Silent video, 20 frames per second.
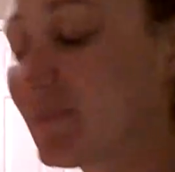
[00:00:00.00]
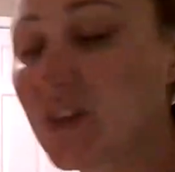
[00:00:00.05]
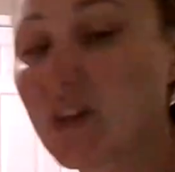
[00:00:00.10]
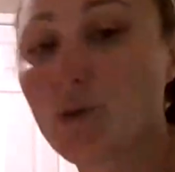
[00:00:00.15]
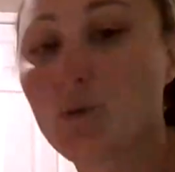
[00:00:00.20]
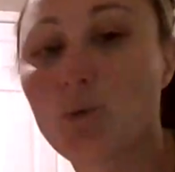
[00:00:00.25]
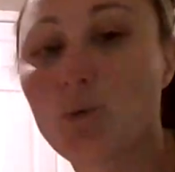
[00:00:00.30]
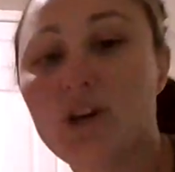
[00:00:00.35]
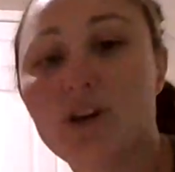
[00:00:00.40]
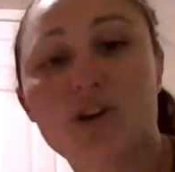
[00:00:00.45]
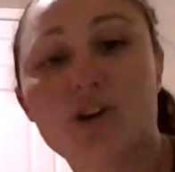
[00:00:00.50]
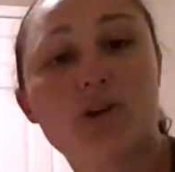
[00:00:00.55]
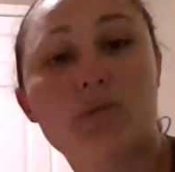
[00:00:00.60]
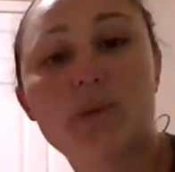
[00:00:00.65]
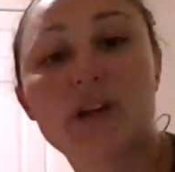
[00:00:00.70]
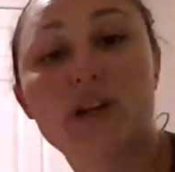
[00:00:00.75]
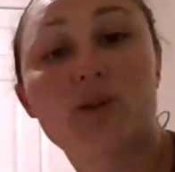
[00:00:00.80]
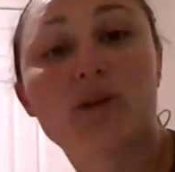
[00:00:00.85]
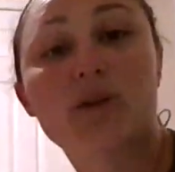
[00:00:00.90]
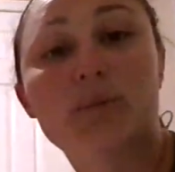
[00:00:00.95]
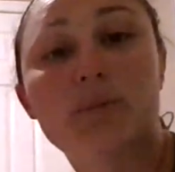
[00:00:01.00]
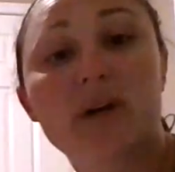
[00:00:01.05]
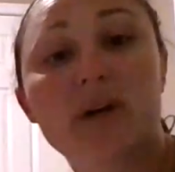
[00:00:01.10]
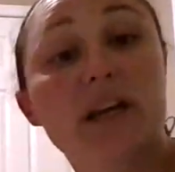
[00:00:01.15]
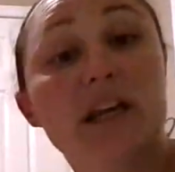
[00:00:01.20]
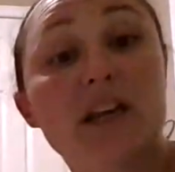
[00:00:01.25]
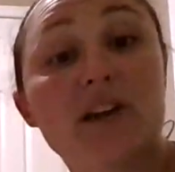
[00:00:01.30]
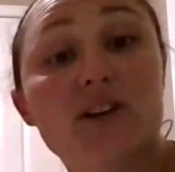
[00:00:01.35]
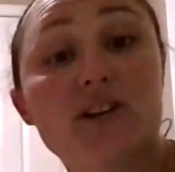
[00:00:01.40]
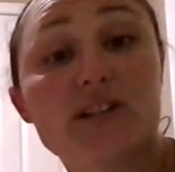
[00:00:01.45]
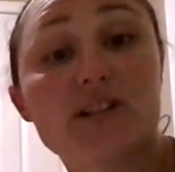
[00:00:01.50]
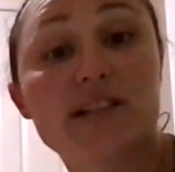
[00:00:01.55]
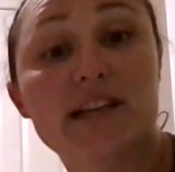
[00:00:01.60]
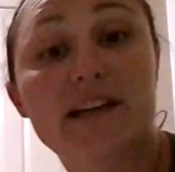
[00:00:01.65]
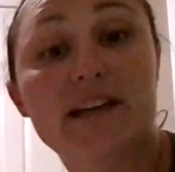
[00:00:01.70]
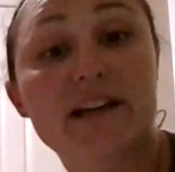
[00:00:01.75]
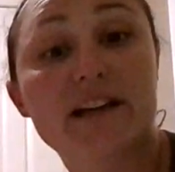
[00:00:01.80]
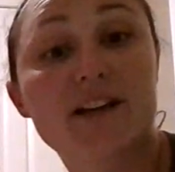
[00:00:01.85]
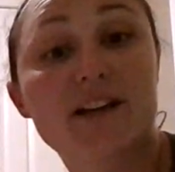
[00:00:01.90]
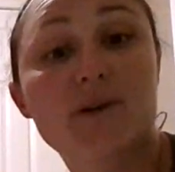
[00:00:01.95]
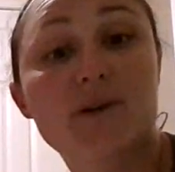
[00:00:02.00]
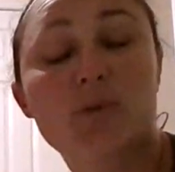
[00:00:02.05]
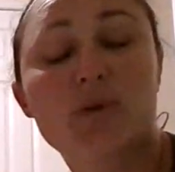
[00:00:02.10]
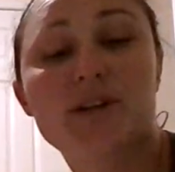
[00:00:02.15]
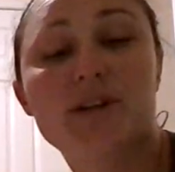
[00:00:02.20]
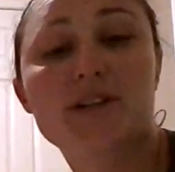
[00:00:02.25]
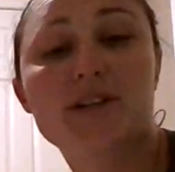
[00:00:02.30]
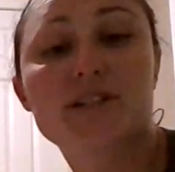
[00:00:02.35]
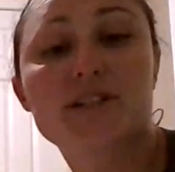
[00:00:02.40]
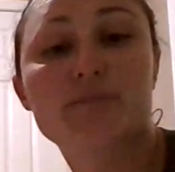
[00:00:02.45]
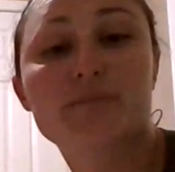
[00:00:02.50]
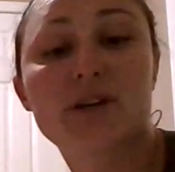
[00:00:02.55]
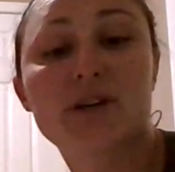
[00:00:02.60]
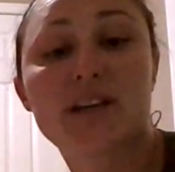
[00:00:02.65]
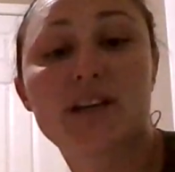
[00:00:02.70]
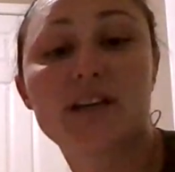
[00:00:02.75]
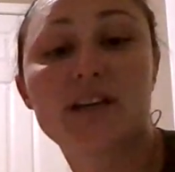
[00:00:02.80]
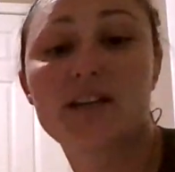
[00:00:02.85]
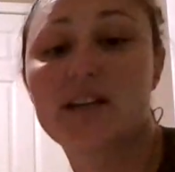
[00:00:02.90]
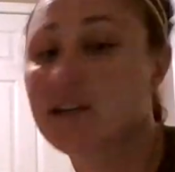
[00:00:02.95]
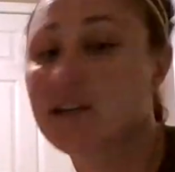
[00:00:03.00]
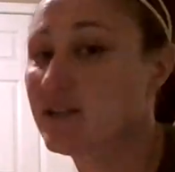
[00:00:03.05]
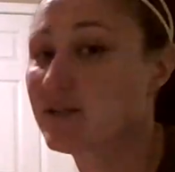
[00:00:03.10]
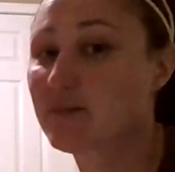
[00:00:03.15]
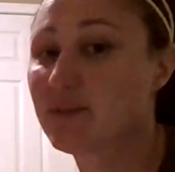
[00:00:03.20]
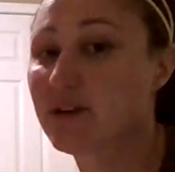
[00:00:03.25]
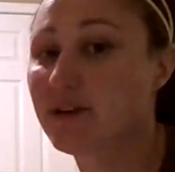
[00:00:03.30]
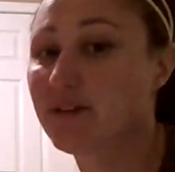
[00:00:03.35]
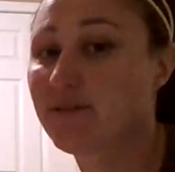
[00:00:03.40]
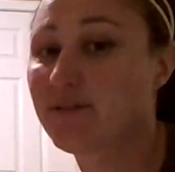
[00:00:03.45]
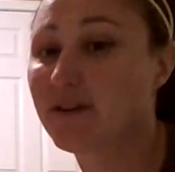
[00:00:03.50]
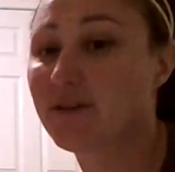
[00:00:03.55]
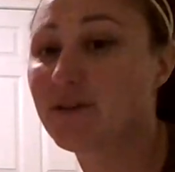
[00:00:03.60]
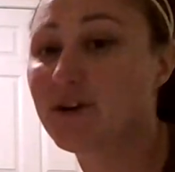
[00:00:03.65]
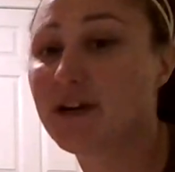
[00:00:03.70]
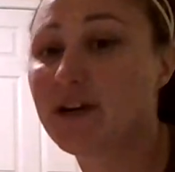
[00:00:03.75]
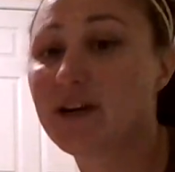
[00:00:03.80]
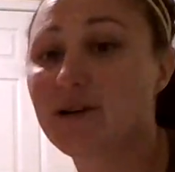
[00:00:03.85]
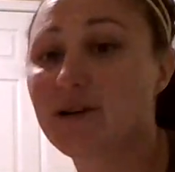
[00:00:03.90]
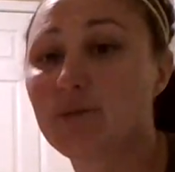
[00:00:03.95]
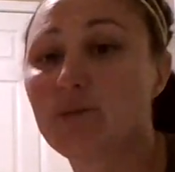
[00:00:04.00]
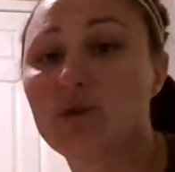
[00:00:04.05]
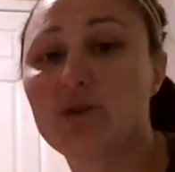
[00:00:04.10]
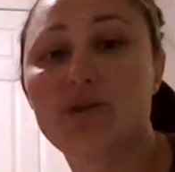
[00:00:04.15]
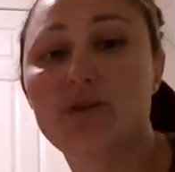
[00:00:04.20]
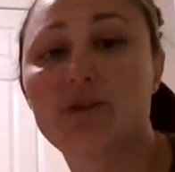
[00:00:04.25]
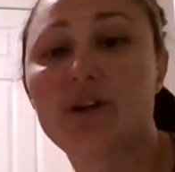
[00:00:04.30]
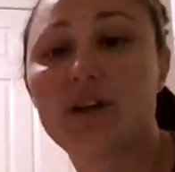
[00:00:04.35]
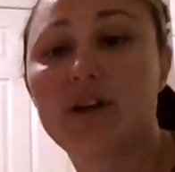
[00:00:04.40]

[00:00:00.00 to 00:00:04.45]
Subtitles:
we are going to be doing monkey art today, which monkey is my favorite animal.